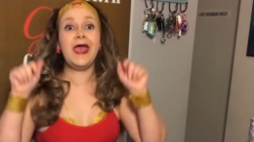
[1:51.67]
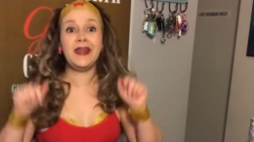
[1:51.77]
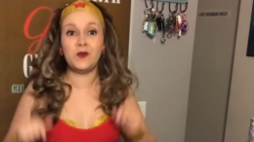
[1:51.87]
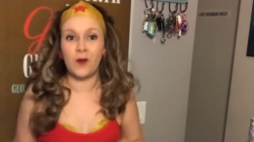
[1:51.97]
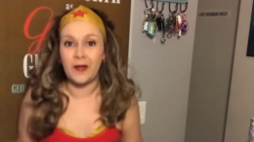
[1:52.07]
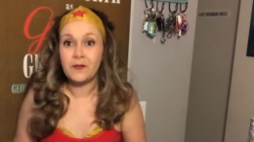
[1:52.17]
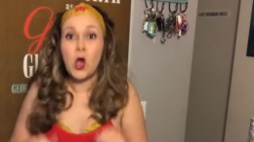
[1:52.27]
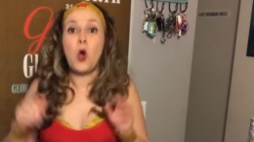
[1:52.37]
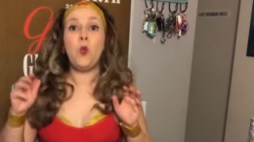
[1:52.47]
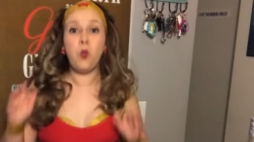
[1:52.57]
Anyway,
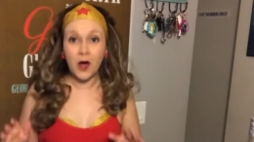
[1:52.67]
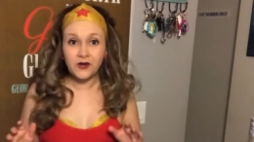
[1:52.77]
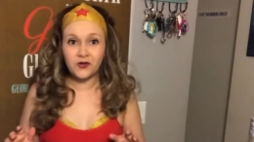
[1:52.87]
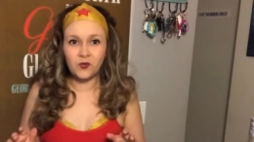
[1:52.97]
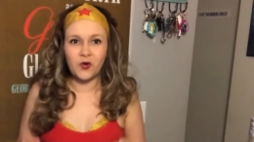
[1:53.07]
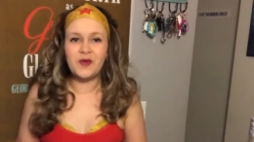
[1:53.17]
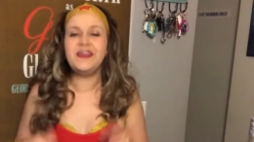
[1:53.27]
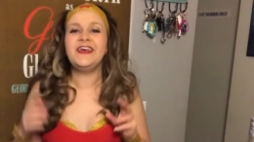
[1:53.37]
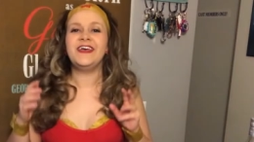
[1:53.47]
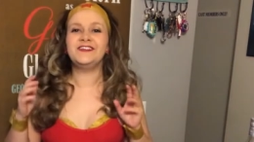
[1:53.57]
Wonder Woman
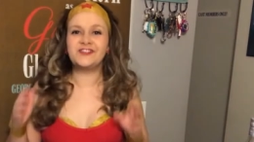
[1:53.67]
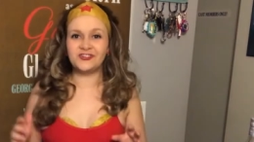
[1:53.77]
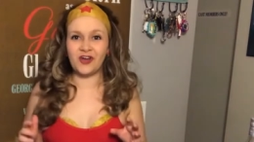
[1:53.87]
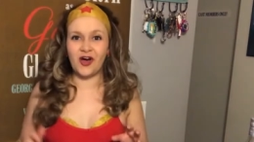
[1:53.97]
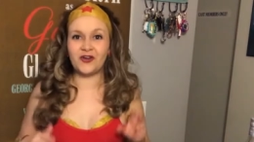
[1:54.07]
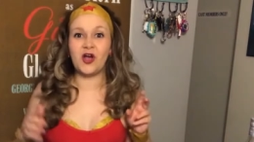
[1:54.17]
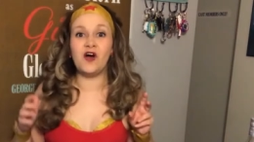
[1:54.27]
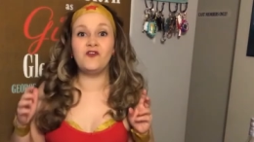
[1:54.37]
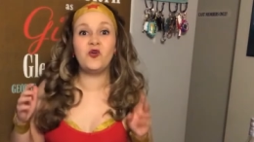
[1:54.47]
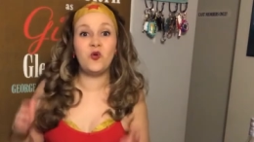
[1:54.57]
is the daughter
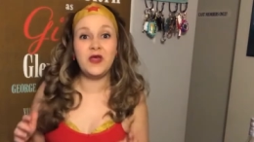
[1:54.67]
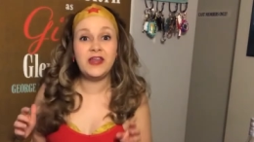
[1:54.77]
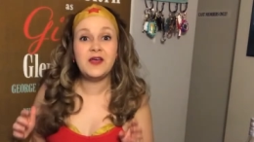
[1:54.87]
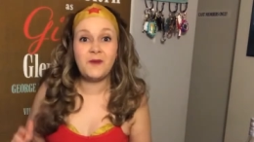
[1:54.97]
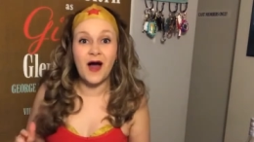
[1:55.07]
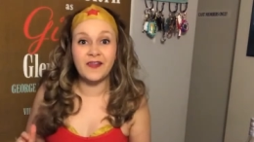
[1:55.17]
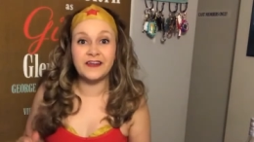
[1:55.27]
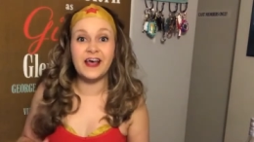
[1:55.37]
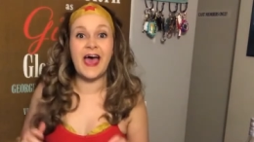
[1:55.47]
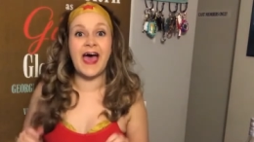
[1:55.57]
of Queen
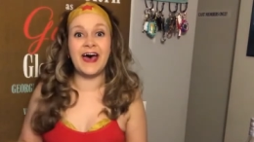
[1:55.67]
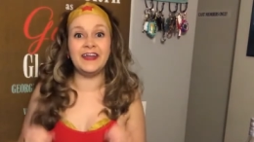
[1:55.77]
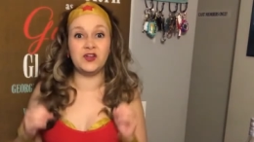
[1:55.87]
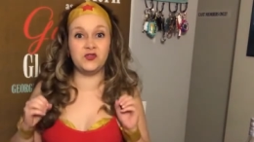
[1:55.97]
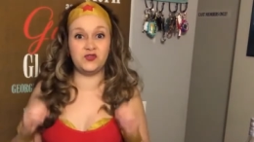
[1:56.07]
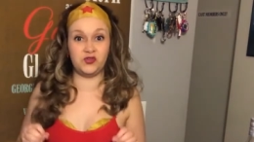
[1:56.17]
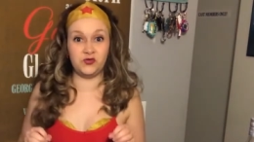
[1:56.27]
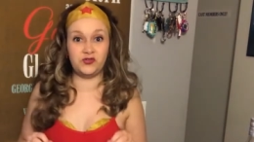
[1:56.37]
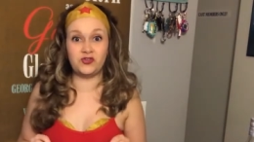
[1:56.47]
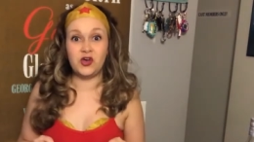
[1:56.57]
Hippolyta and
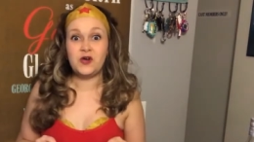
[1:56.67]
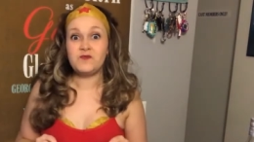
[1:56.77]
Zeus,